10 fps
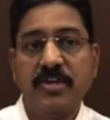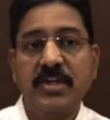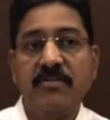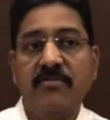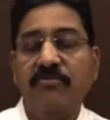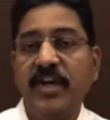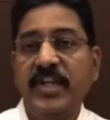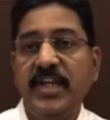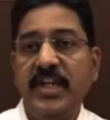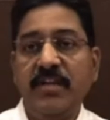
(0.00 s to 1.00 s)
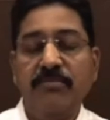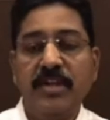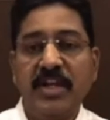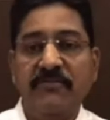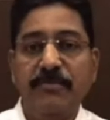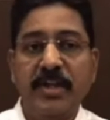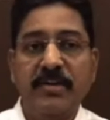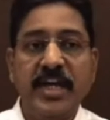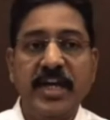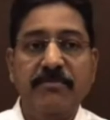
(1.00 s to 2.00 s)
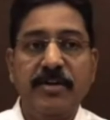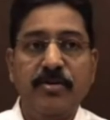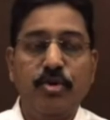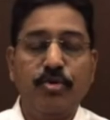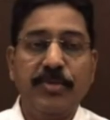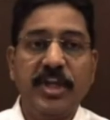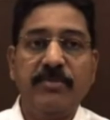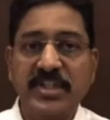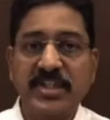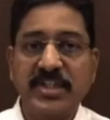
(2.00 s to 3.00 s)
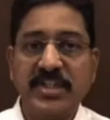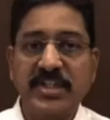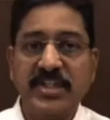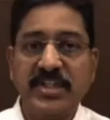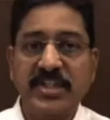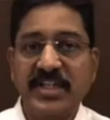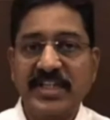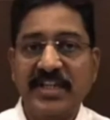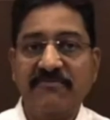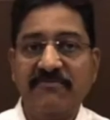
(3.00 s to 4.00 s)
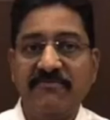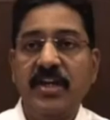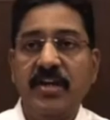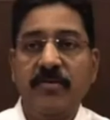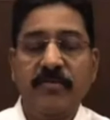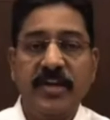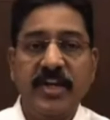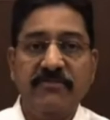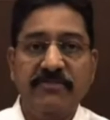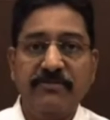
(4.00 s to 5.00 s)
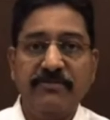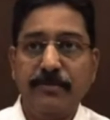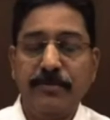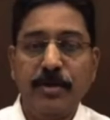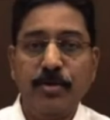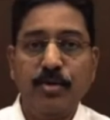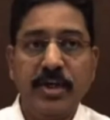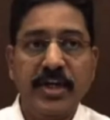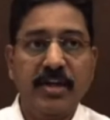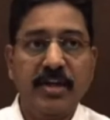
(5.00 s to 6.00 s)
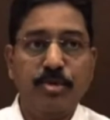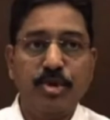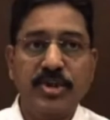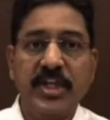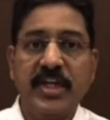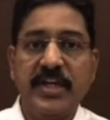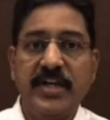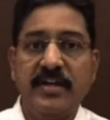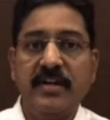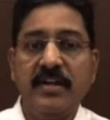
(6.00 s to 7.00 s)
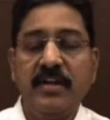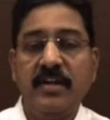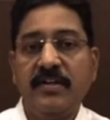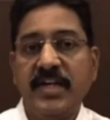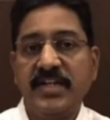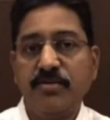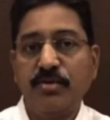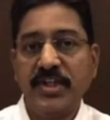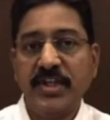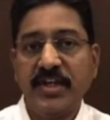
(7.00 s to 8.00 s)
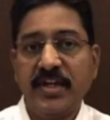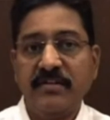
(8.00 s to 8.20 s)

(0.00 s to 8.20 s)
Finally, the left main diameter looked big before imaging itself. We did a 5 mm balloon and post-dilated. That's the OCT run.